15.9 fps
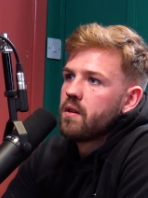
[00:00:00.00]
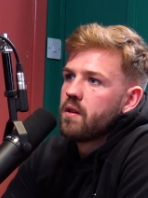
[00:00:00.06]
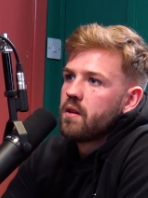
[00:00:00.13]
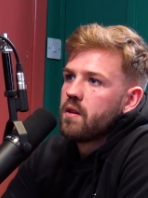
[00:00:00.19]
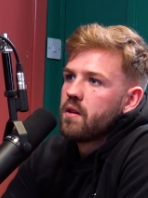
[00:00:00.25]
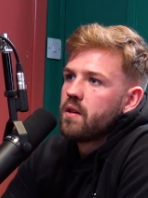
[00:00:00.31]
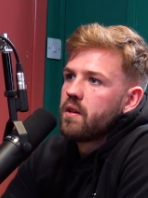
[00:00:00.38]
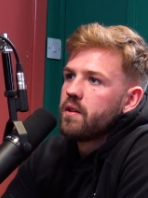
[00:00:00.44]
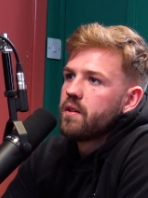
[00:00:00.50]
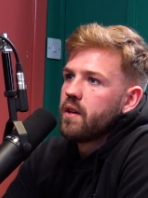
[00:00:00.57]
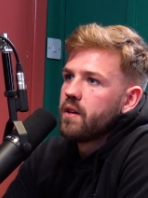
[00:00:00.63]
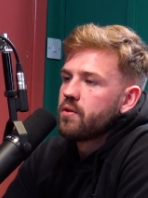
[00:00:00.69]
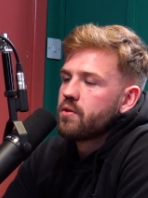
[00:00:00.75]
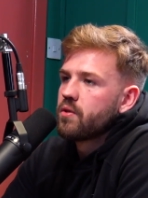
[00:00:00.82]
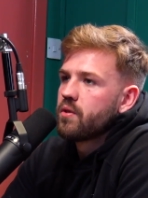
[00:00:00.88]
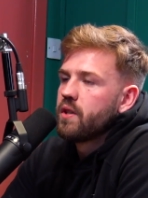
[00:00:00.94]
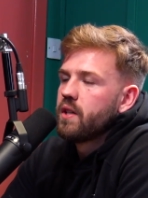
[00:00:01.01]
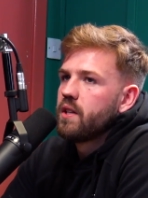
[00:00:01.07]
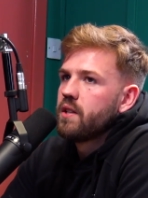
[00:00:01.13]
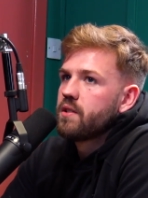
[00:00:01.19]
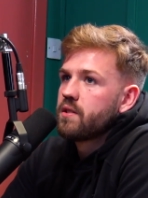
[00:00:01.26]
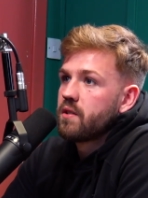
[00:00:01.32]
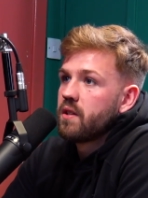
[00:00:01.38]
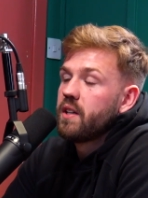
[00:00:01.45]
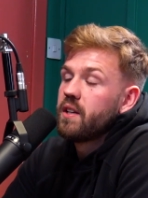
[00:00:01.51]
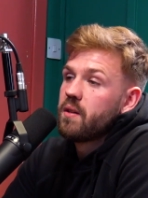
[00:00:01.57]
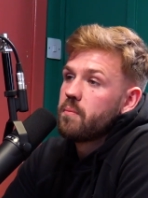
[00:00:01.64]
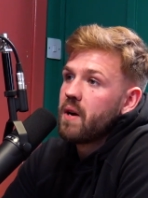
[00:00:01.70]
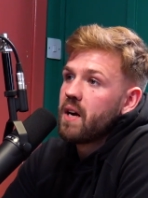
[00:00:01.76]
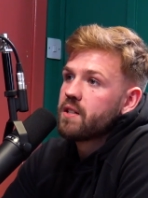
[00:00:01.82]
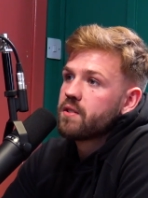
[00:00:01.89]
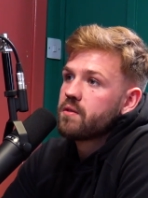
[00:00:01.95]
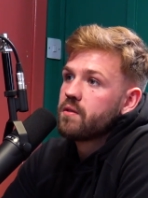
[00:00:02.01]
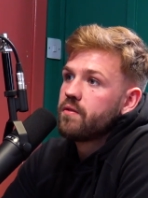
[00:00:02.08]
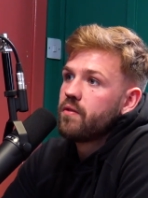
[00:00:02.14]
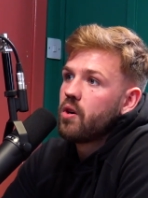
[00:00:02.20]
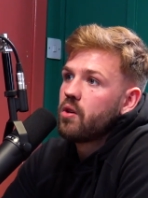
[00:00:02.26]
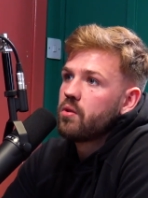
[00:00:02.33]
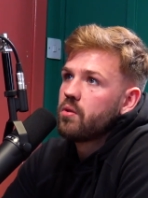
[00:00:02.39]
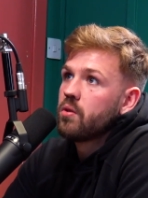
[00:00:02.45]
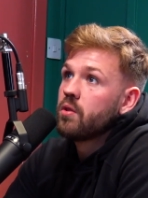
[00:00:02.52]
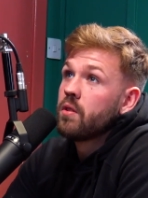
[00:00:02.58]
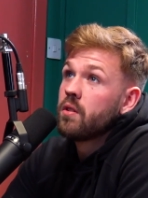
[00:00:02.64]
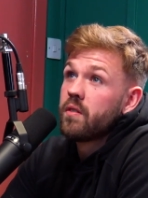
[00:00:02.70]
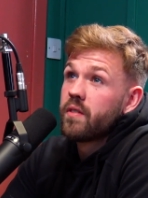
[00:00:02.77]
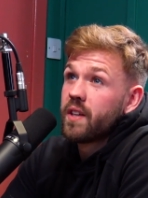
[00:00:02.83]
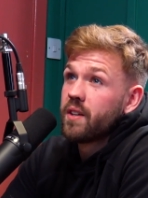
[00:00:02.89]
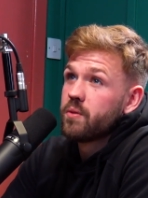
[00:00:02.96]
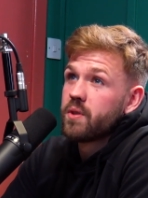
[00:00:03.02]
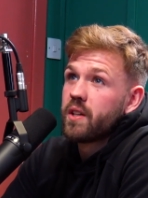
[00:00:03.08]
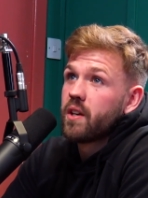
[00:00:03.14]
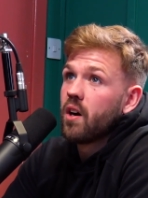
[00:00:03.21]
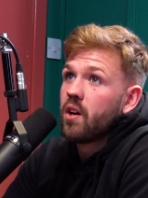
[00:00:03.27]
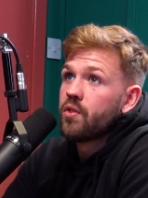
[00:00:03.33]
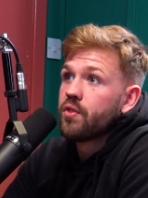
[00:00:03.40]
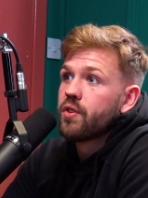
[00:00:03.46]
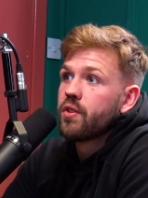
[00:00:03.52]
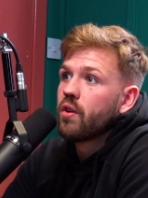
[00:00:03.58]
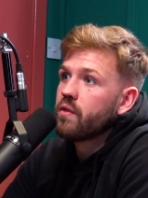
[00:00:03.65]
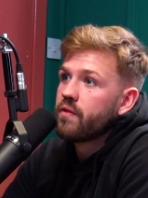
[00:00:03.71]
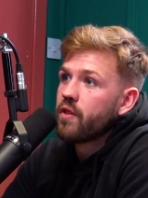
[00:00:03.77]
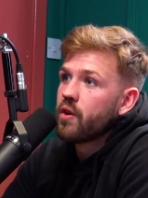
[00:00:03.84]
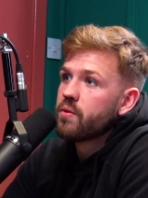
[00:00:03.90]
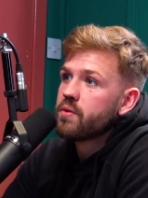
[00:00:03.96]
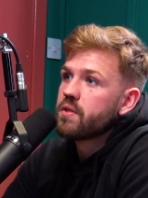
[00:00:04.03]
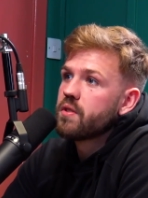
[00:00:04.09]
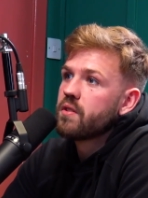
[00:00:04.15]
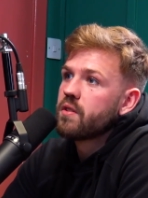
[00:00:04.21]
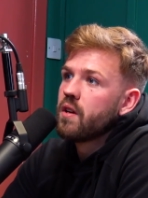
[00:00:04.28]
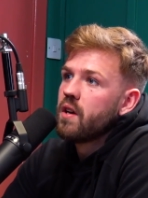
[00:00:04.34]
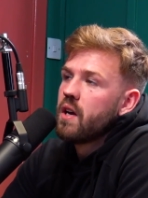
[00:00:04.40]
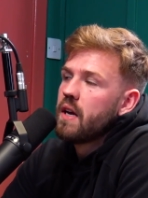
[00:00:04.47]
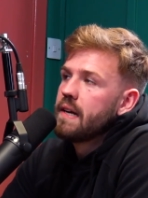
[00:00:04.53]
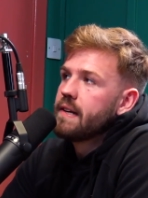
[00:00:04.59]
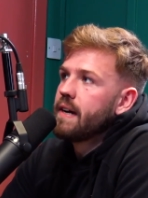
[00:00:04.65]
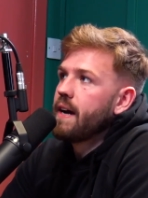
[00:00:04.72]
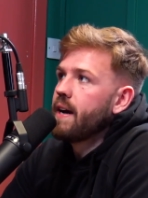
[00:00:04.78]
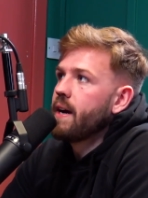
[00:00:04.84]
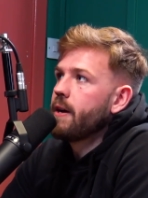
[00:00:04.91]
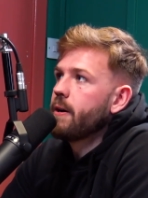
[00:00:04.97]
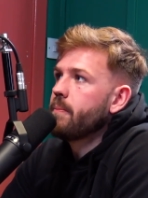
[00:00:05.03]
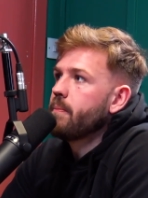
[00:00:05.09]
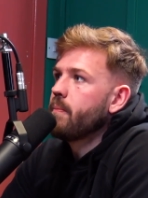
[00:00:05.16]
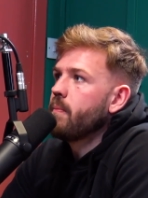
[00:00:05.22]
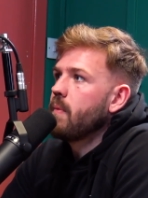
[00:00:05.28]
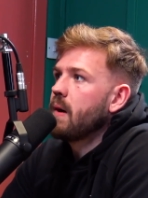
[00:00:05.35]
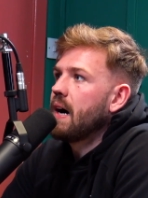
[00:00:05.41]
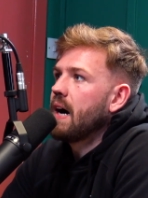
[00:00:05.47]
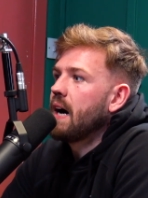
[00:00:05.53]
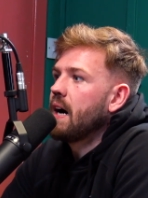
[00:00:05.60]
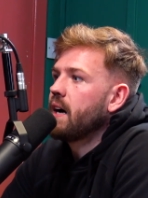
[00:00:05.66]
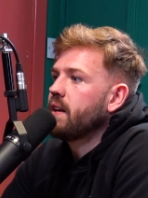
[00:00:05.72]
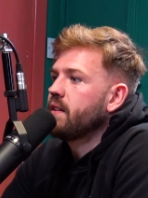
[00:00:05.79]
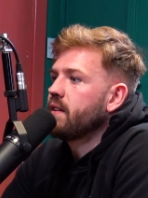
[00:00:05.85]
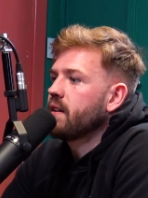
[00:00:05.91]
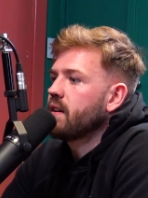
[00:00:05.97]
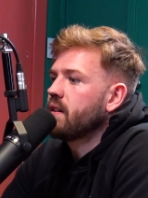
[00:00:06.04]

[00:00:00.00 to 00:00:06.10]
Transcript: Yes. Yeah. So he's he had a massive following. I think it was like a hundred odd thousand. Um, and